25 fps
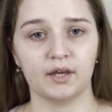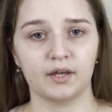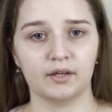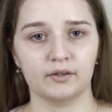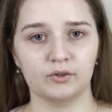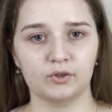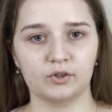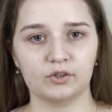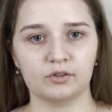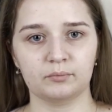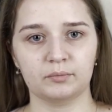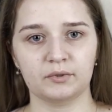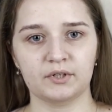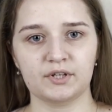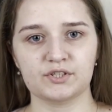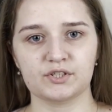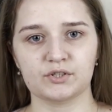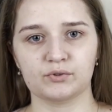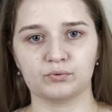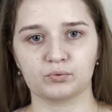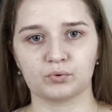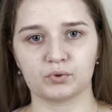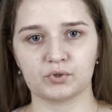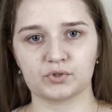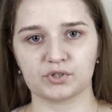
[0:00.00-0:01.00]
You can play
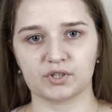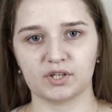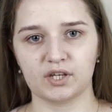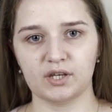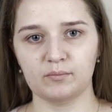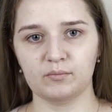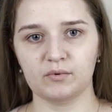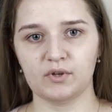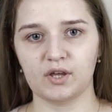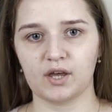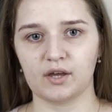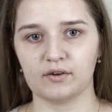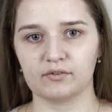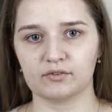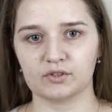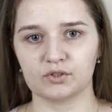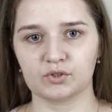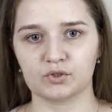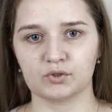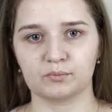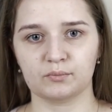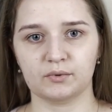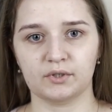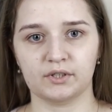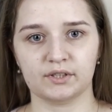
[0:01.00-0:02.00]
the first game every
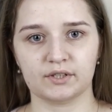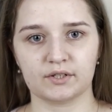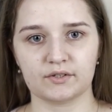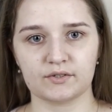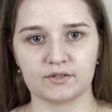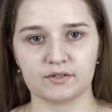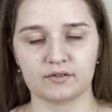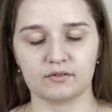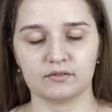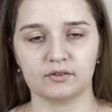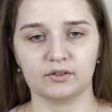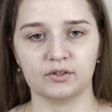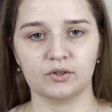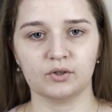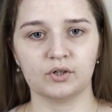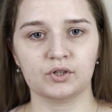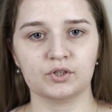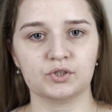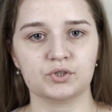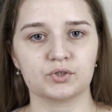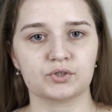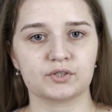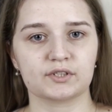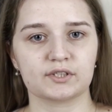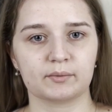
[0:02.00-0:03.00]
2 minutes. You
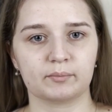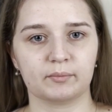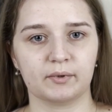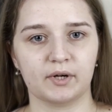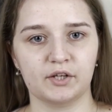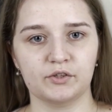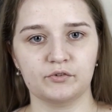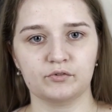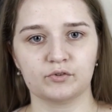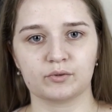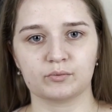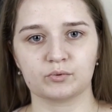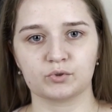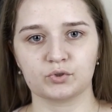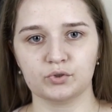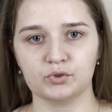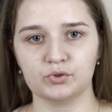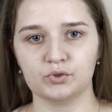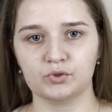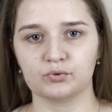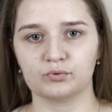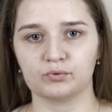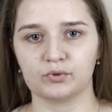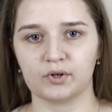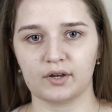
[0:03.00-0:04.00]
can choose a bet from
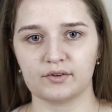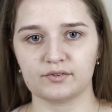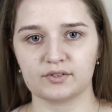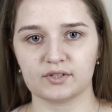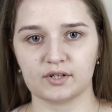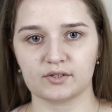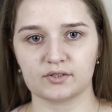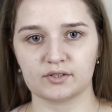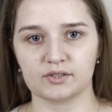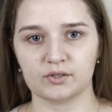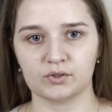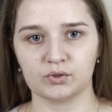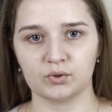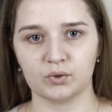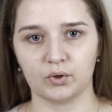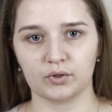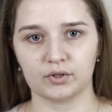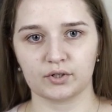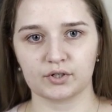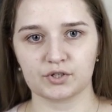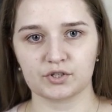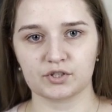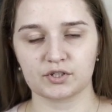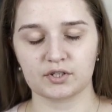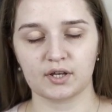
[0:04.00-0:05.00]
$2,000 to
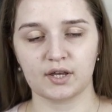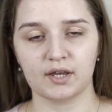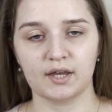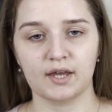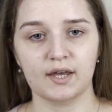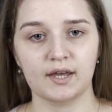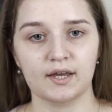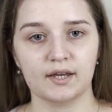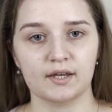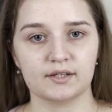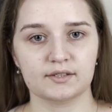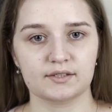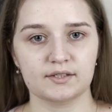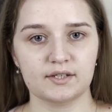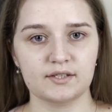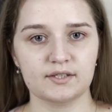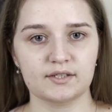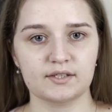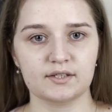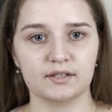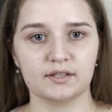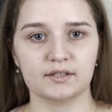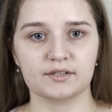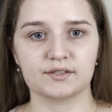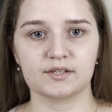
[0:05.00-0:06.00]
$5,000, then
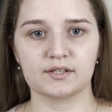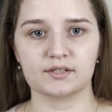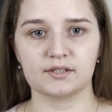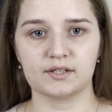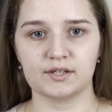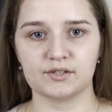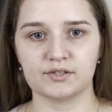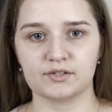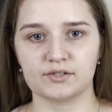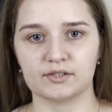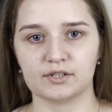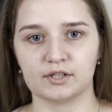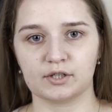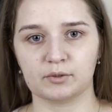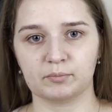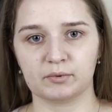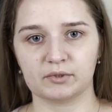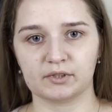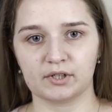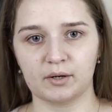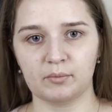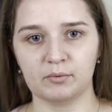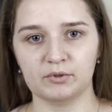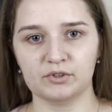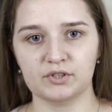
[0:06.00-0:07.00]
select the necessary
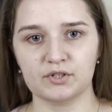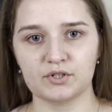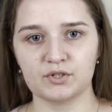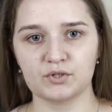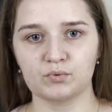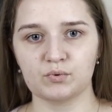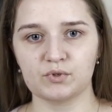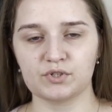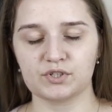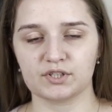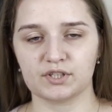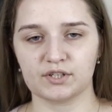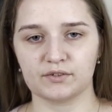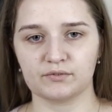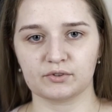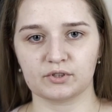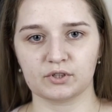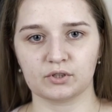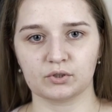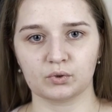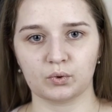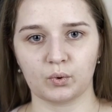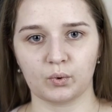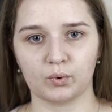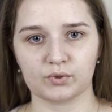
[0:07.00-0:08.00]
parameters with
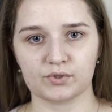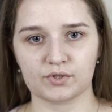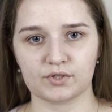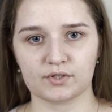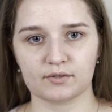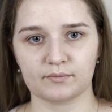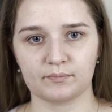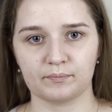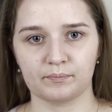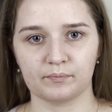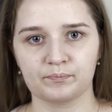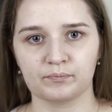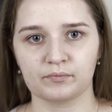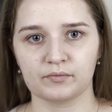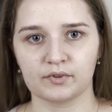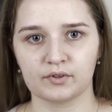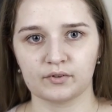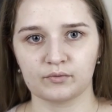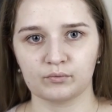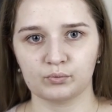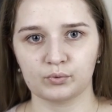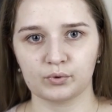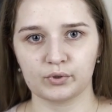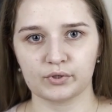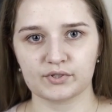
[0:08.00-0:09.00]
different odds.
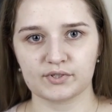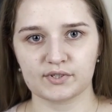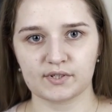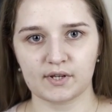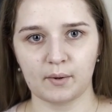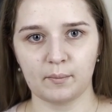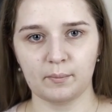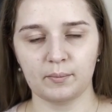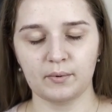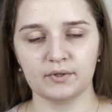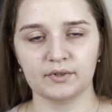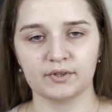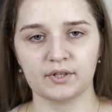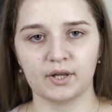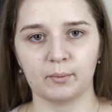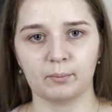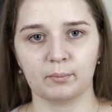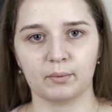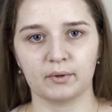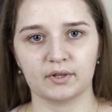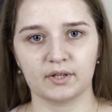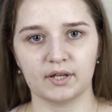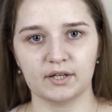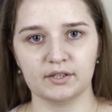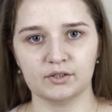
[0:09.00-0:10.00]
For example,
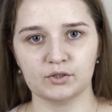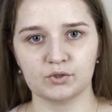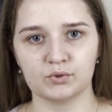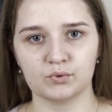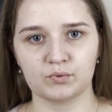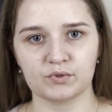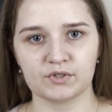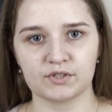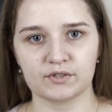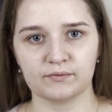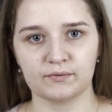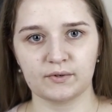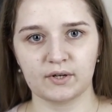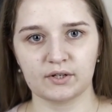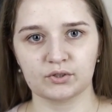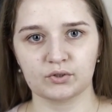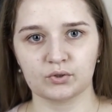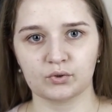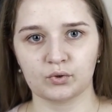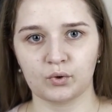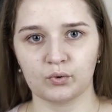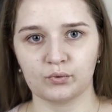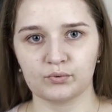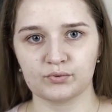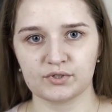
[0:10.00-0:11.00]
number letters with a
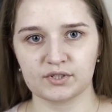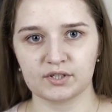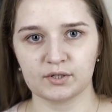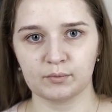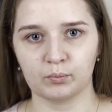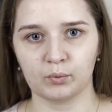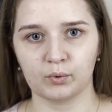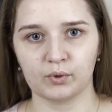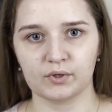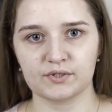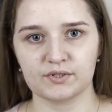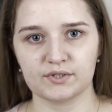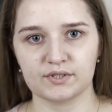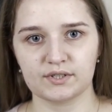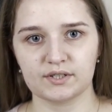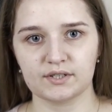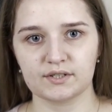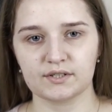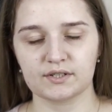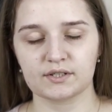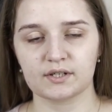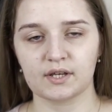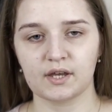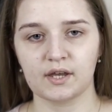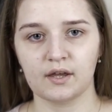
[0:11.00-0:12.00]
factor of
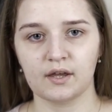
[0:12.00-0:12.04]
3.6,